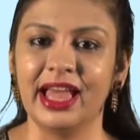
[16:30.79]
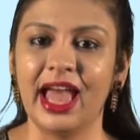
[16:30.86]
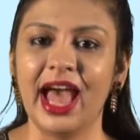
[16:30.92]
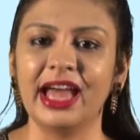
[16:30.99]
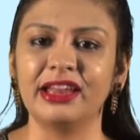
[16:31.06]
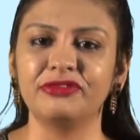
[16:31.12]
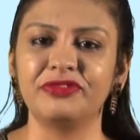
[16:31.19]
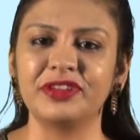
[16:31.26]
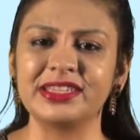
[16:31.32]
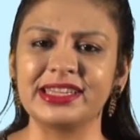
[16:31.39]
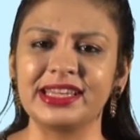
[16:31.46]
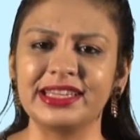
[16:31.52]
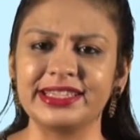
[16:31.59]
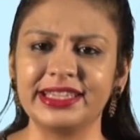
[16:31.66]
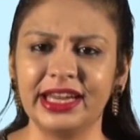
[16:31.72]
and
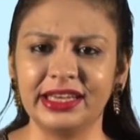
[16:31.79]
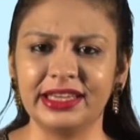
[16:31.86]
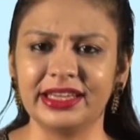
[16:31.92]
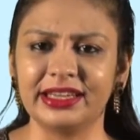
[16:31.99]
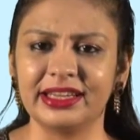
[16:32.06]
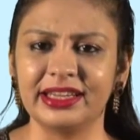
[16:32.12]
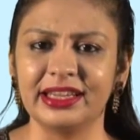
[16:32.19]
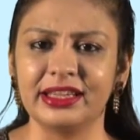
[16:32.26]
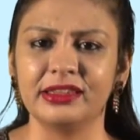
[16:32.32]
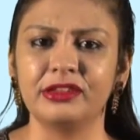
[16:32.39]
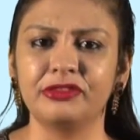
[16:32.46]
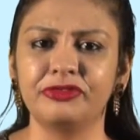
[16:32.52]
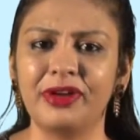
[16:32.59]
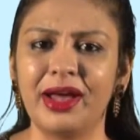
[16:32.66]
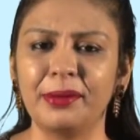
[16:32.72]
facilitated the
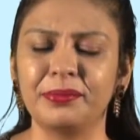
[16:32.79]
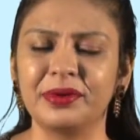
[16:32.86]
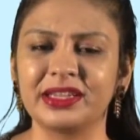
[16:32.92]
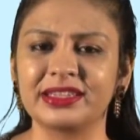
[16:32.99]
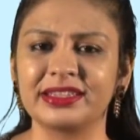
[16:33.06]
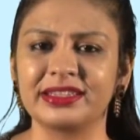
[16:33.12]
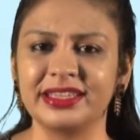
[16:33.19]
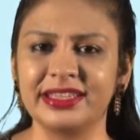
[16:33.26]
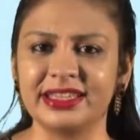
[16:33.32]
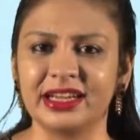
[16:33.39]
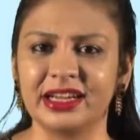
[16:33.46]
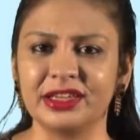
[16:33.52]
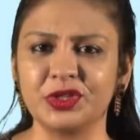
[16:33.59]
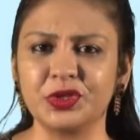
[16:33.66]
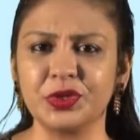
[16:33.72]
fabric's
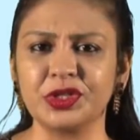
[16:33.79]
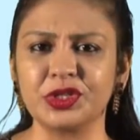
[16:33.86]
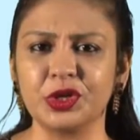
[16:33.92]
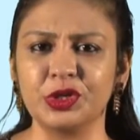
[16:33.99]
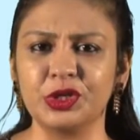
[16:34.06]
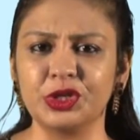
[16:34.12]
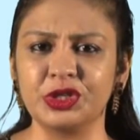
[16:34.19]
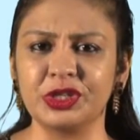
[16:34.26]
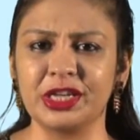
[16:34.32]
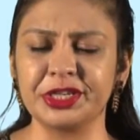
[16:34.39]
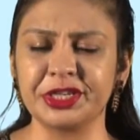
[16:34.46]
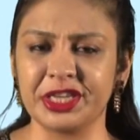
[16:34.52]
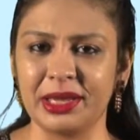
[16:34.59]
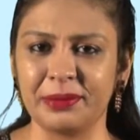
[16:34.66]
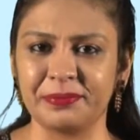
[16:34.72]
return to its original
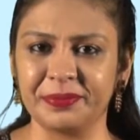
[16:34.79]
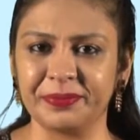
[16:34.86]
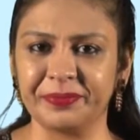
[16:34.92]
shape.